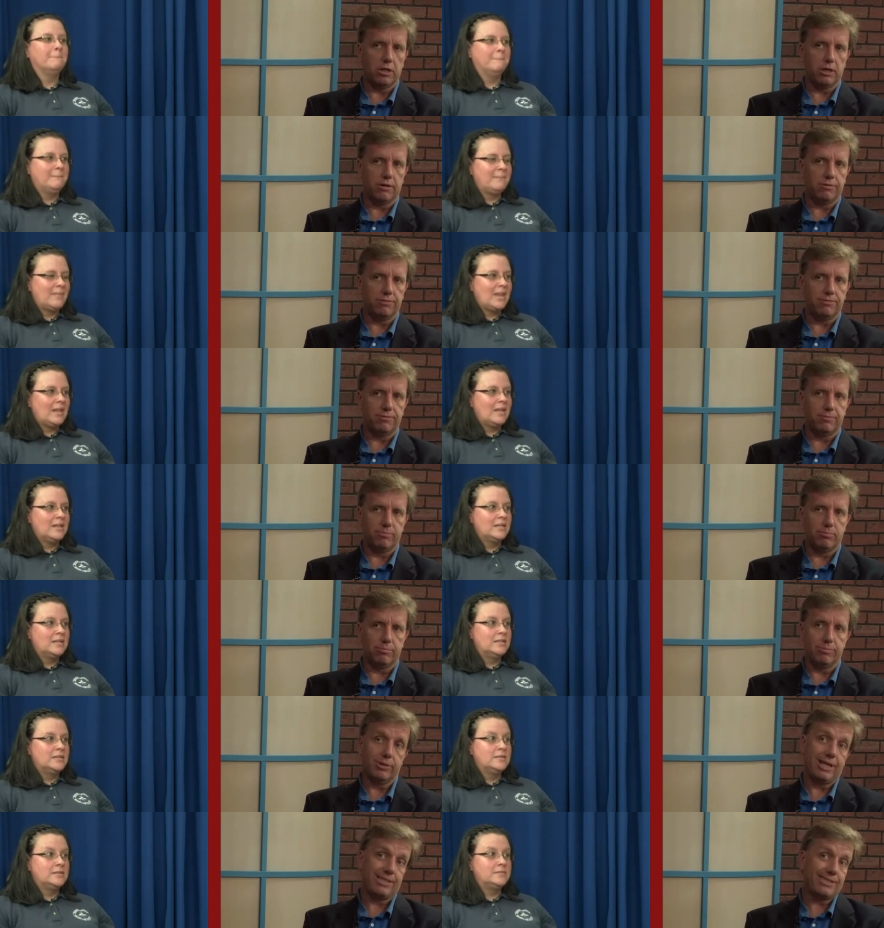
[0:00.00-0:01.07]
Speaker 1: of
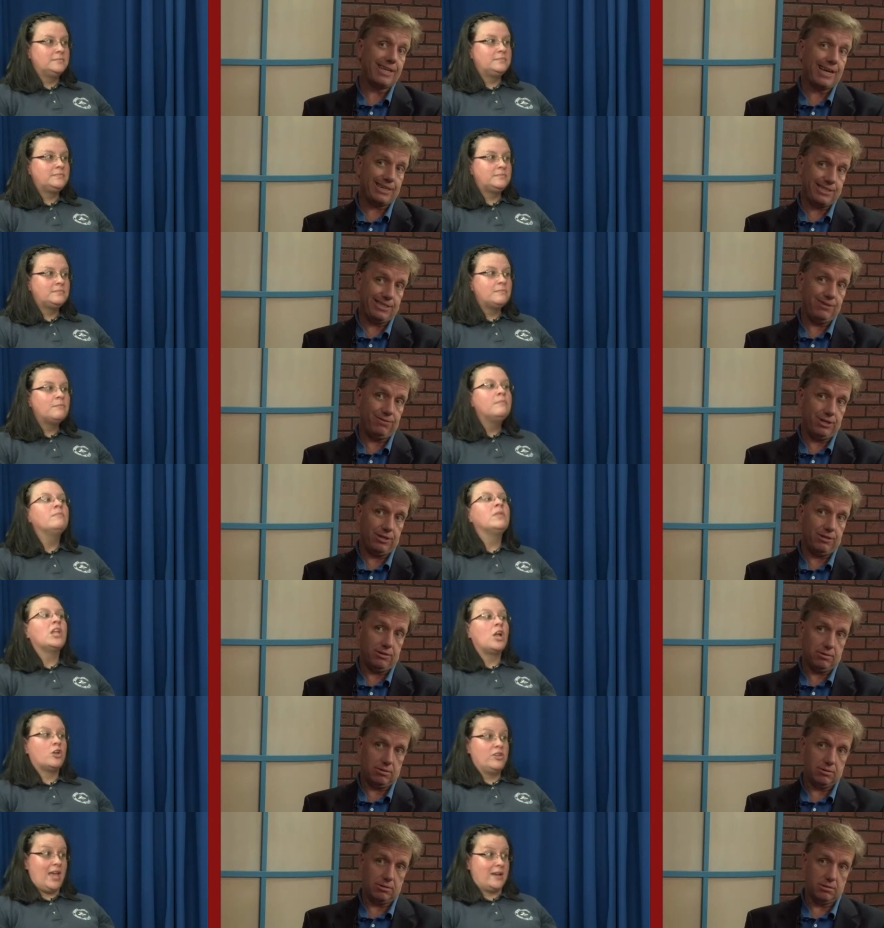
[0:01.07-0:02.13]
less activity.
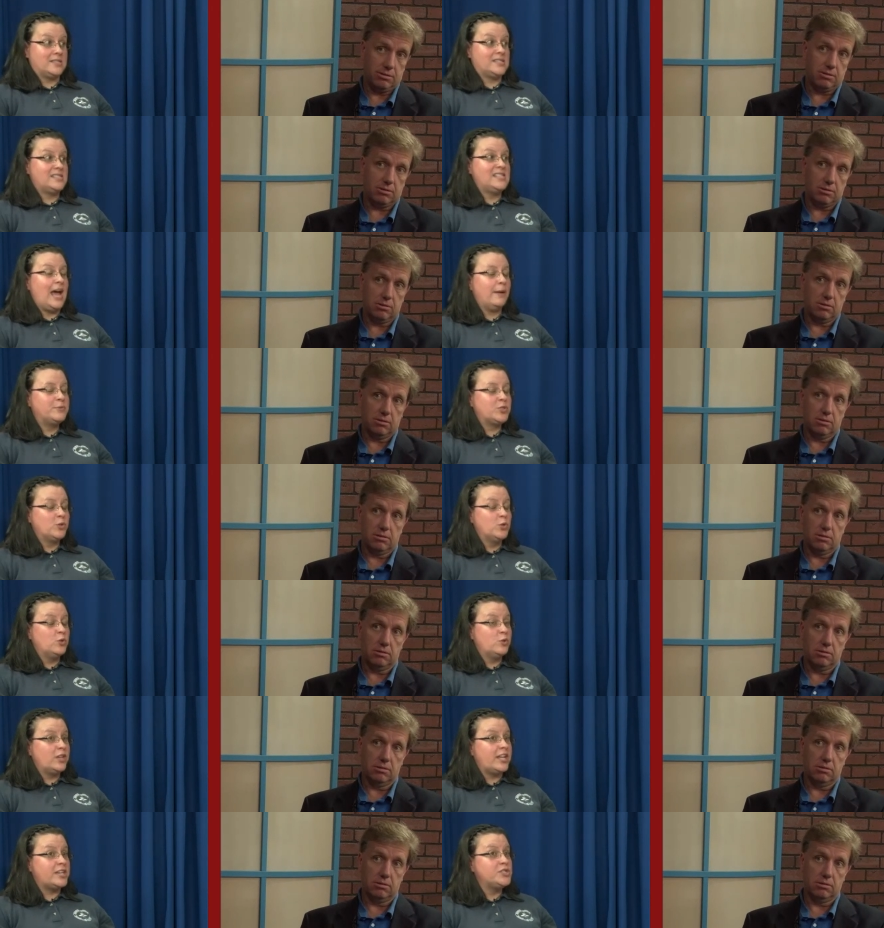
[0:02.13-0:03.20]
Speaker 2: Yes,
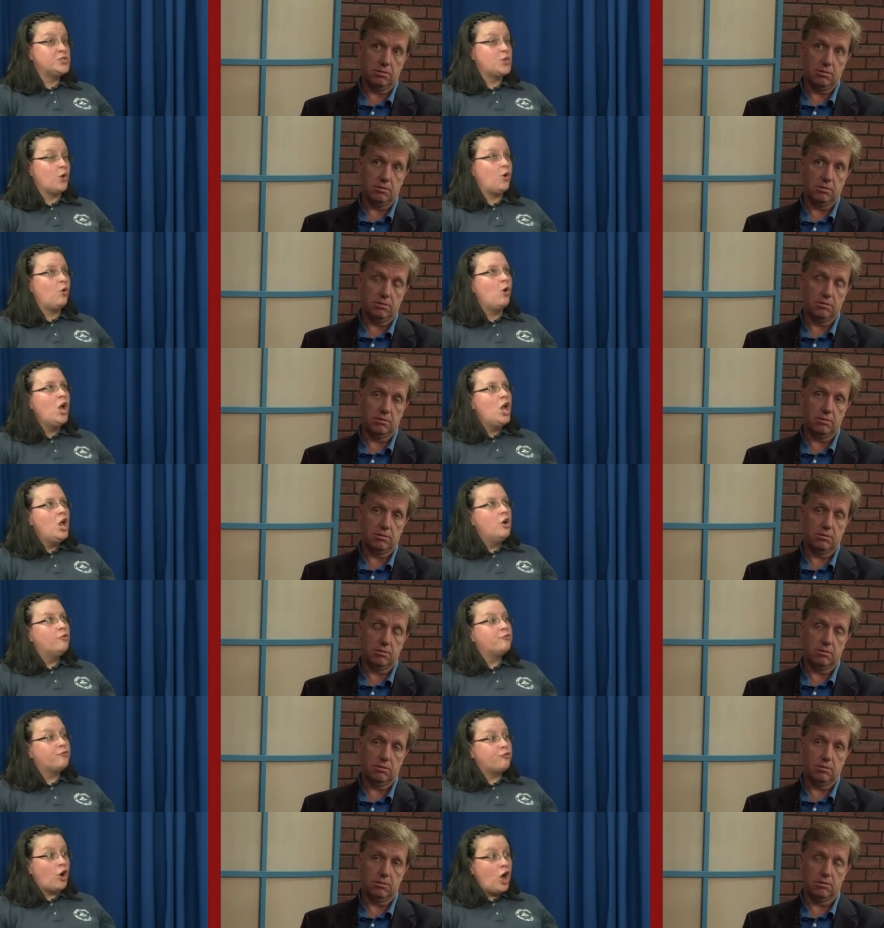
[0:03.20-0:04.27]
absolutely. So
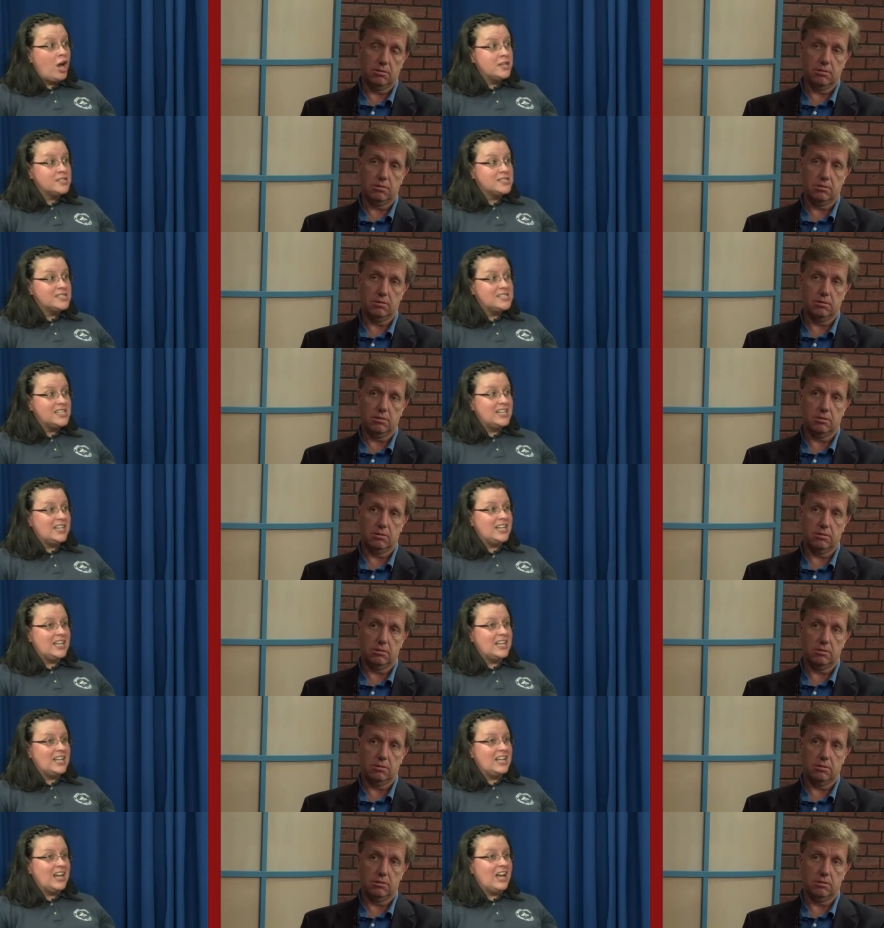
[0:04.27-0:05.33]
frost,
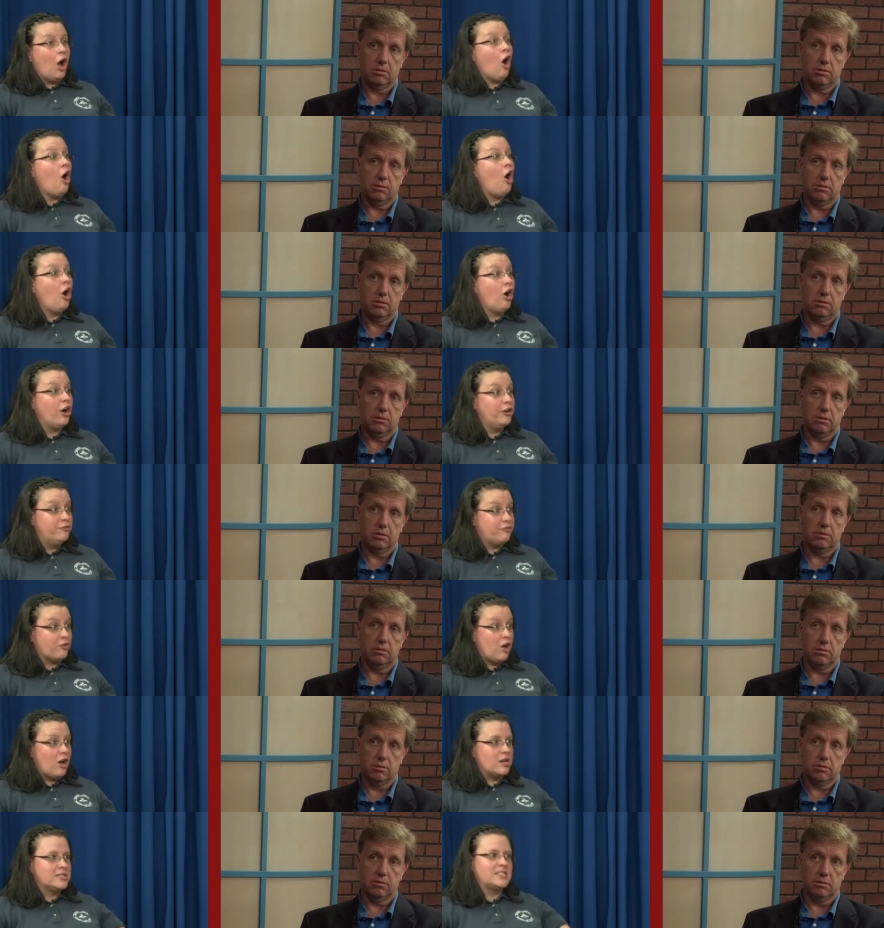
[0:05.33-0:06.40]
a hard
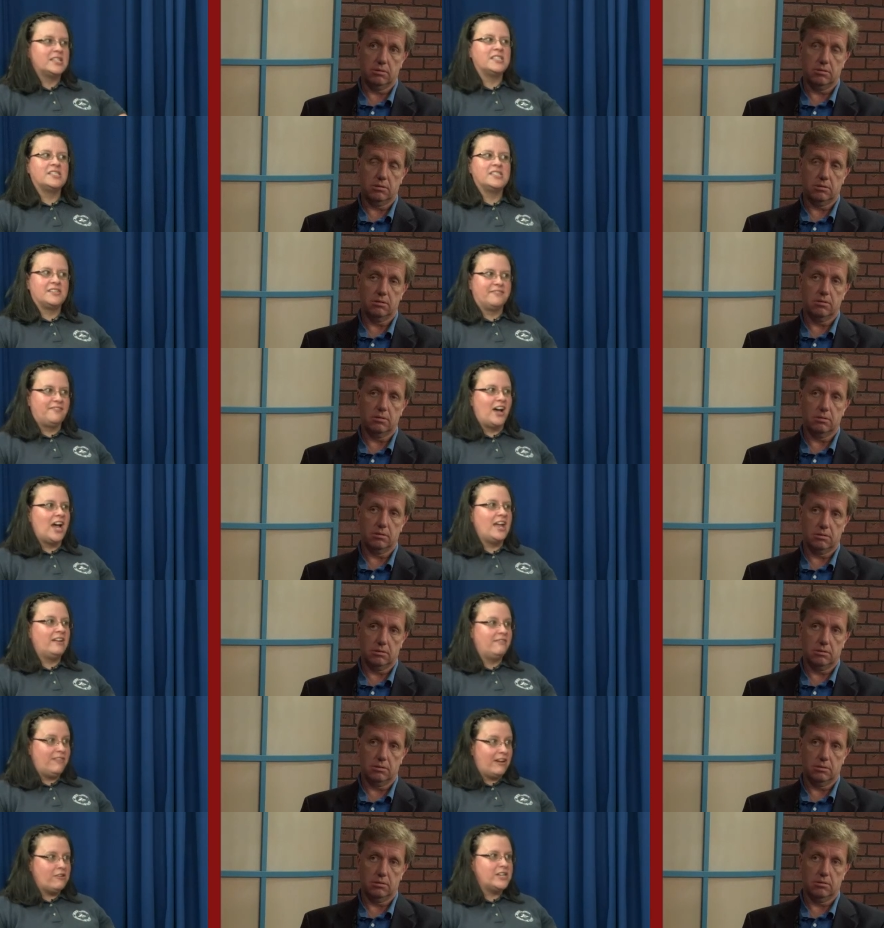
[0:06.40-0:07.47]
frost is
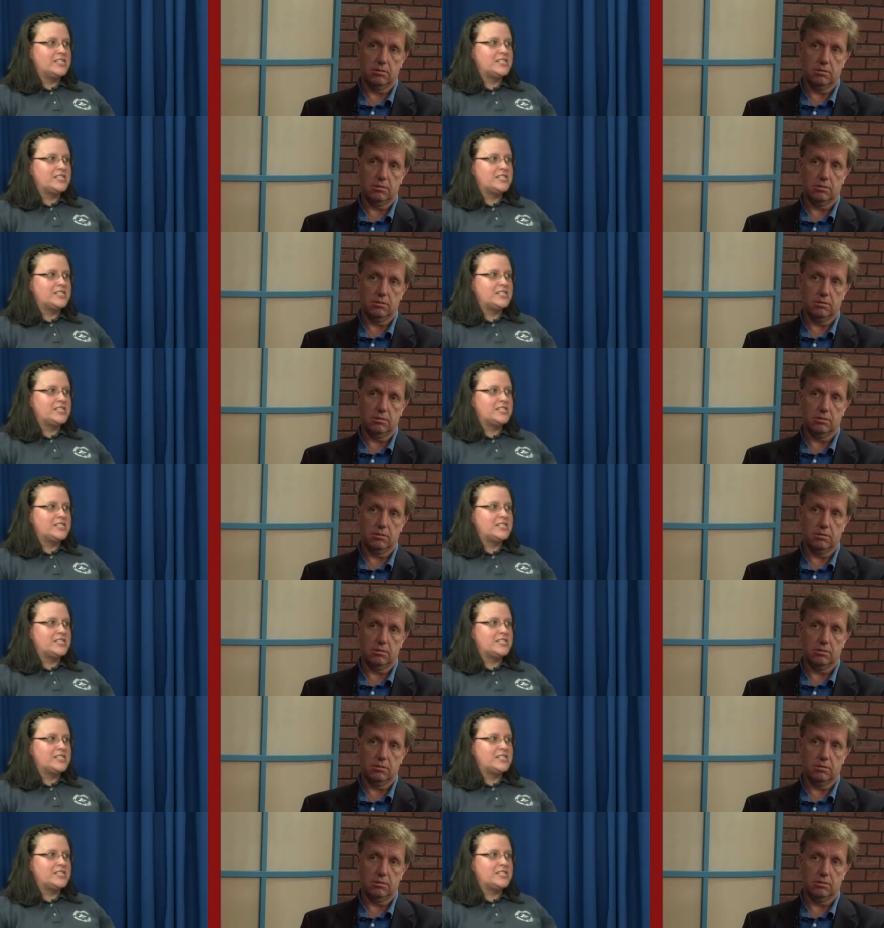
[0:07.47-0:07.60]
defined very